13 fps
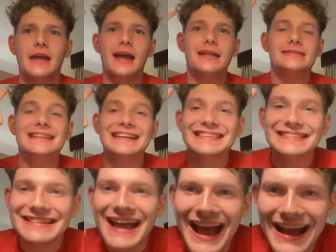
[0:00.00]
And
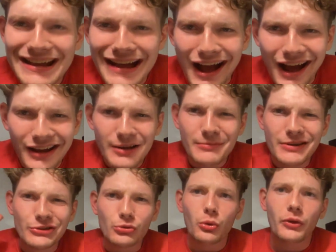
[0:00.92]
today I am
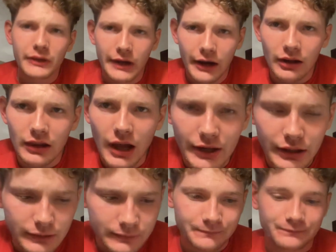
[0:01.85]
in North
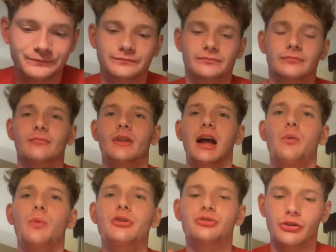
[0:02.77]
Carolina. I
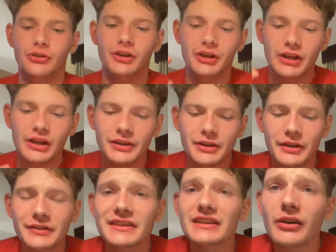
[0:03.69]
went to the
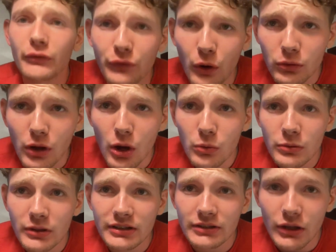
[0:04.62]
Diavolo
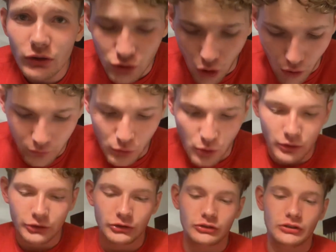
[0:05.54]
disc golf
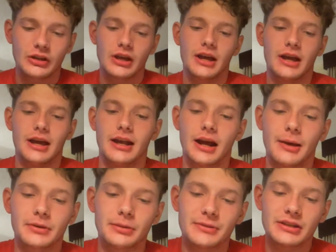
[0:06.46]
course, and I'm
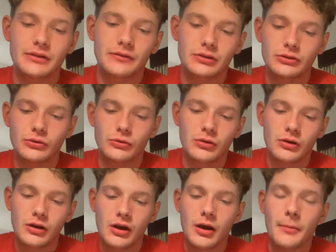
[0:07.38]
going to be giving you
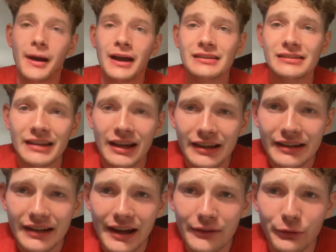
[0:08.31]
my
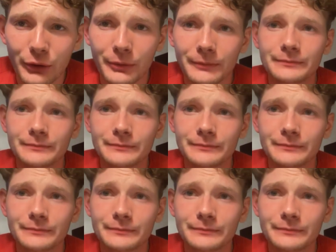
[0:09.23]
second ever